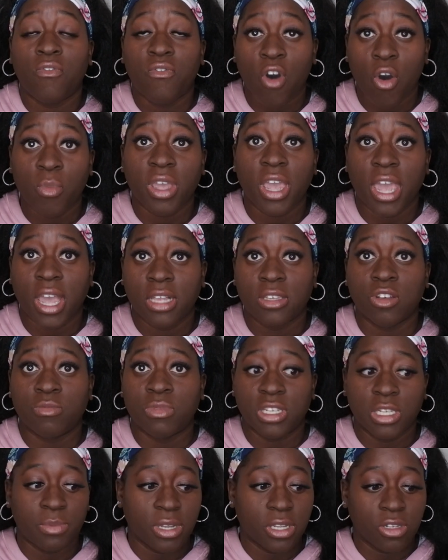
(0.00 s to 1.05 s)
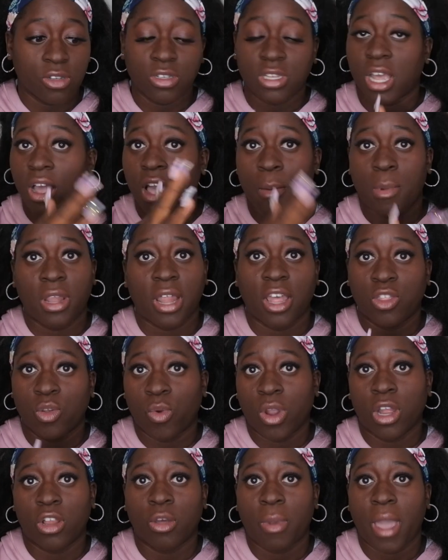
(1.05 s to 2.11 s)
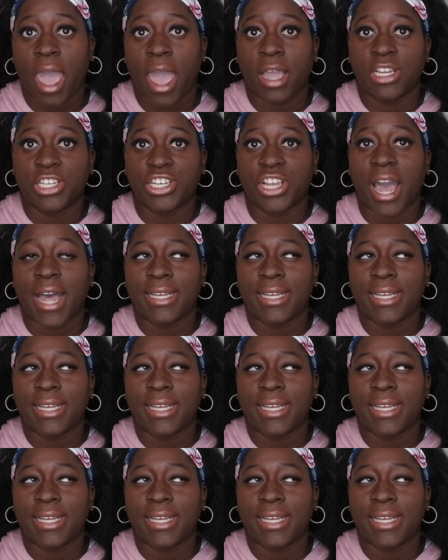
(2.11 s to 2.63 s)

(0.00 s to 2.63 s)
foaming hand soap dispensers that come in like the regular packaging.